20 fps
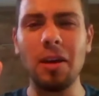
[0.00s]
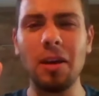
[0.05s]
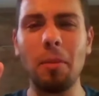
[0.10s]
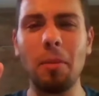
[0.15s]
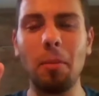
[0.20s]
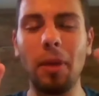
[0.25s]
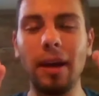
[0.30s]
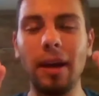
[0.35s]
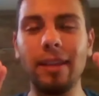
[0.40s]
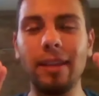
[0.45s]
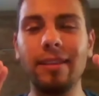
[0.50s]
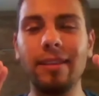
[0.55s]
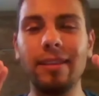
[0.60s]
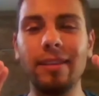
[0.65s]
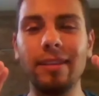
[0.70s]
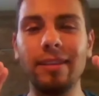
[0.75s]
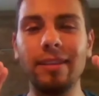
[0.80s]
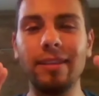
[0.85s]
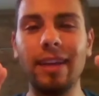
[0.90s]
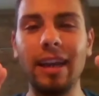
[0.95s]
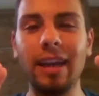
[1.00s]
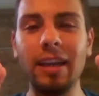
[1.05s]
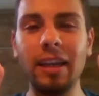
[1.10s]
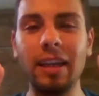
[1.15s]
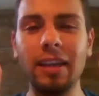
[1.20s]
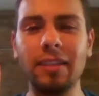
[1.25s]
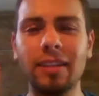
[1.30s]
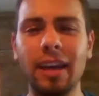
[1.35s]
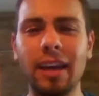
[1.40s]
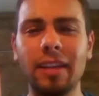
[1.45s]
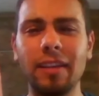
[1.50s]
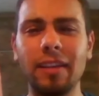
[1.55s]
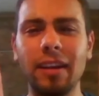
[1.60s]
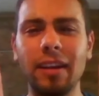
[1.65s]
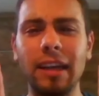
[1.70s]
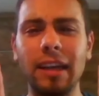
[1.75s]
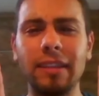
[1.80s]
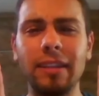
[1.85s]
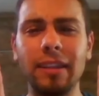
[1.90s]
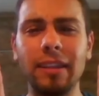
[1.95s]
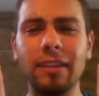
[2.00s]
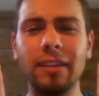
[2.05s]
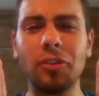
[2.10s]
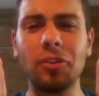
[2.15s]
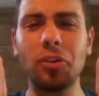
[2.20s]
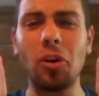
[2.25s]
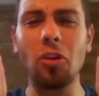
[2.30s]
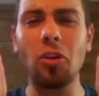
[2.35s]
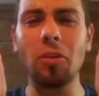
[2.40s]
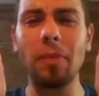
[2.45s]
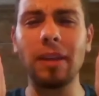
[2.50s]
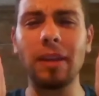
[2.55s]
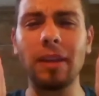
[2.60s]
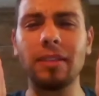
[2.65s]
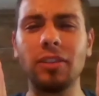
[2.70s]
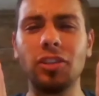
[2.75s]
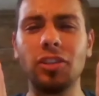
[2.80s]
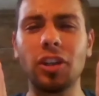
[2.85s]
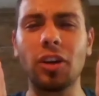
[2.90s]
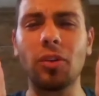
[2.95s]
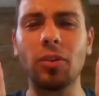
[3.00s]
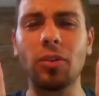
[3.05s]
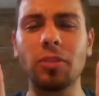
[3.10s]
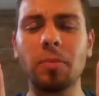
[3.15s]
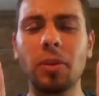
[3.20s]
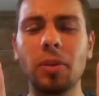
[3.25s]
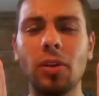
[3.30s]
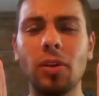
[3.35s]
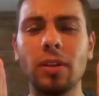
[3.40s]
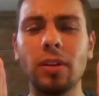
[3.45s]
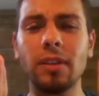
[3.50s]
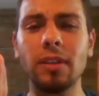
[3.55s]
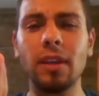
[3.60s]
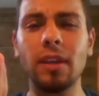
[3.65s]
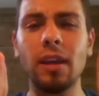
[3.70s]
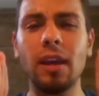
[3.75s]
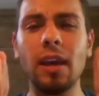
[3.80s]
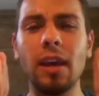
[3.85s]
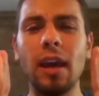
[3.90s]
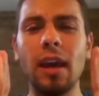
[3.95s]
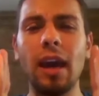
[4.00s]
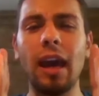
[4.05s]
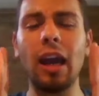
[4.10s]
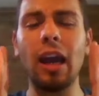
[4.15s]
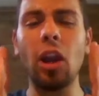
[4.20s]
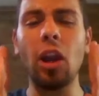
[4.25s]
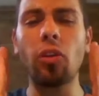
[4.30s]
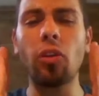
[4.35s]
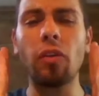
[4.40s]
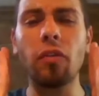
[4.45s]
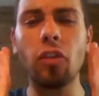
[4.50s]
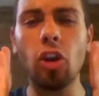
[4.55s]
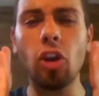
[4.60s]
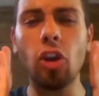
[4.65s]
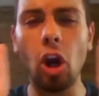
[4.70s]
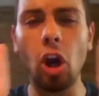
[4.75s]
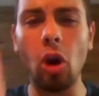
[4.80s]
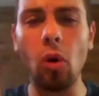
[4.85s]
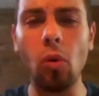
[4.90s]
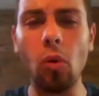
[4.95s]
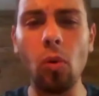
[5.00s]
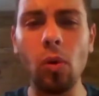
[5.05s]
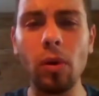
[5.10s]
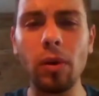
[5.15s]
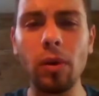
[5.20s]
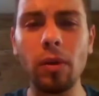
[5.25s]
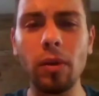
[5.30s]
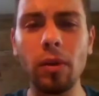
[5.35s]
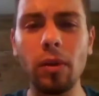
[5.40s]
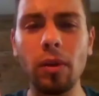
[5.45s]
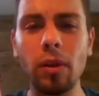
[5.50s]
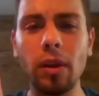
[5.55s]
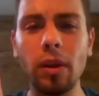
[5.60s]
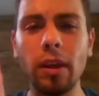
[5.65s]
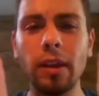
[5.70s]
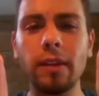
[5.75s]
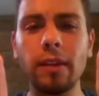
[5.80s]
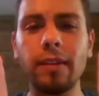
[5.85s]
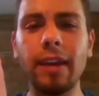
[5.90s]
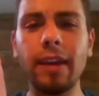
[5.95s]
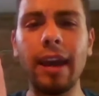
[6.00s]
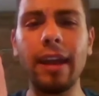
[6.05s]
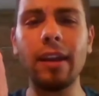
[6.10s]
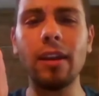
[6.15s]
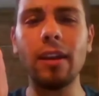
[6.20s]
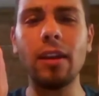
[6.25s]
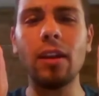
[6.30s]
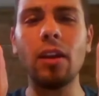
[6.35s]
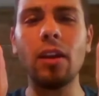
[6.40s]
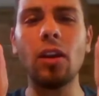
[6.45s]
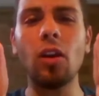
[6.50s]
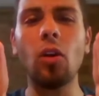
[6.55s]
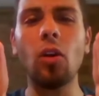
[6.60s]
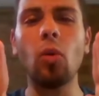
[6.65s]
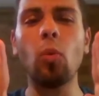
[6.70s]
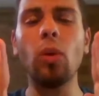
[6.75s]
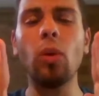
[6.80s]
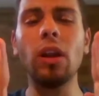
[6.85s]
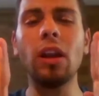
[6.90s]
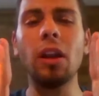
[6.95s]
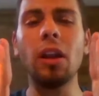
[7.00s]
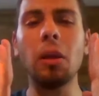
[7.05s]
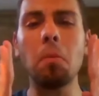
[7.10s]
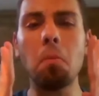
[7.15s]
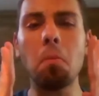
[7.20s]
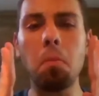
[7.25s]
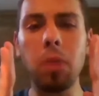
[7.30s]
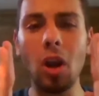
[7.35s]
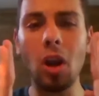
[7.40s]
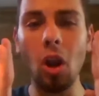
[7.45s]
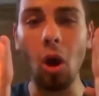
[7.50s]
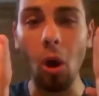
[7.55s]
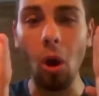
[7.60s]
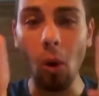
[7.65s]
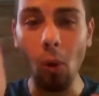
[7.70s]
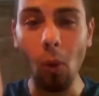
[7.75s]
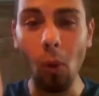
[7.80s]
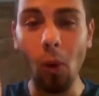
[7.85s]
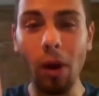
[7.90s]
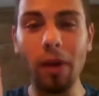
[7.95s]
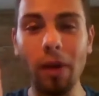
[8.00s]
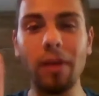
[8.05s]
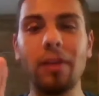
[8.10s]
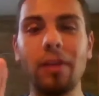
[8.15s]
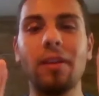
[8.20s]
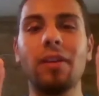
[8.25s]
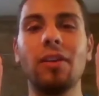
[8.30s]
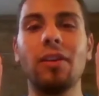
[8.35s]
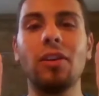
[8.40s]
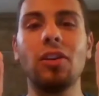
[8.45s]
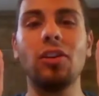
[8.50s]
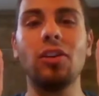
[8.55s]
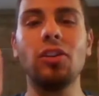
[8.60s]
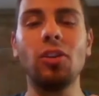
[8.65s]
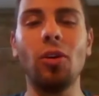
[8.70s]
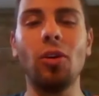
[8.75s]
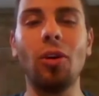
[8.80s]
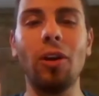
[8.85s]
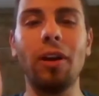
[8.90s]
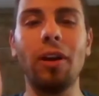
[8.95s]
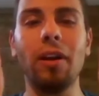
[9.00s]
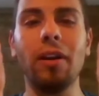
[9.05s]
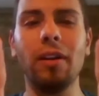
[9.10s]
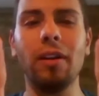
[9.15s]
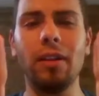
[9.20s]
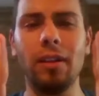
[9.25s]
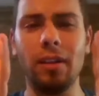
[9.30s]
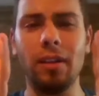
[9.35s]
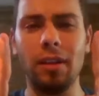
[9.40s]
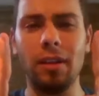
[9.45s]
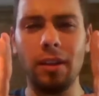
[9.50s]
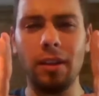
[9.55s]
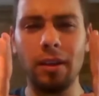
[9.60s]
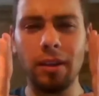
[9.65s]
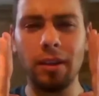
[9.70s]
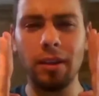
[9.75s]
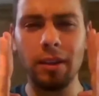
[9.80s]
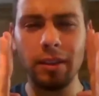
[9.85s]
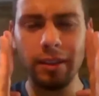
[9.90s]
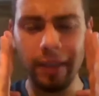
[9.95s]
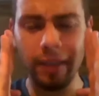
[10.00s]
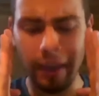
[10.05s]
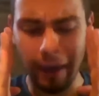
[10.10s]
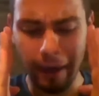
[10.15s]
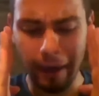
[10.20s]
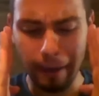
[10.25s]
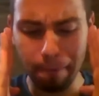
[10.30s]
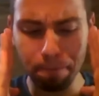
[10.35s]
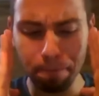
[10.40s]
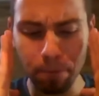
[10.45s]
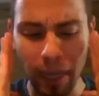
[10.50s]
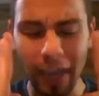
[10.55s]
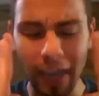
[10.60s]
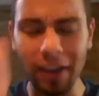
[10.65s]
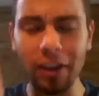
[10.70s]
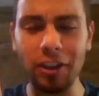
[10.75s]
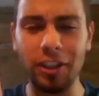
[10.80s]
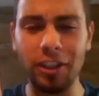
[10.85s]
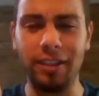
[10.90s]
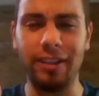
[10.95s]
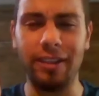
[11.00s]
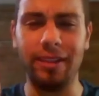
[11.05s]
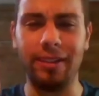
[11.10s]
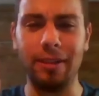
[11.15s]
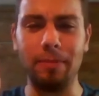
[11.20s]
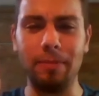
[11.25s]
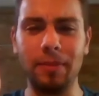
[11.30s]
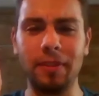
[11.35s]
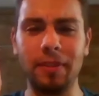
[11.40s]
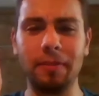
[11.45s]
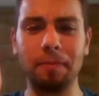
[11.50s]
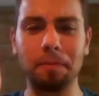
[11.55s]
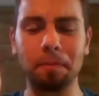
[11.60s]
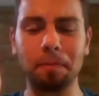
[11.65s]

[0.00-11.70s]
but then he's getting, I think, the wrong message across because a lot of go then will blow your um, energy systems.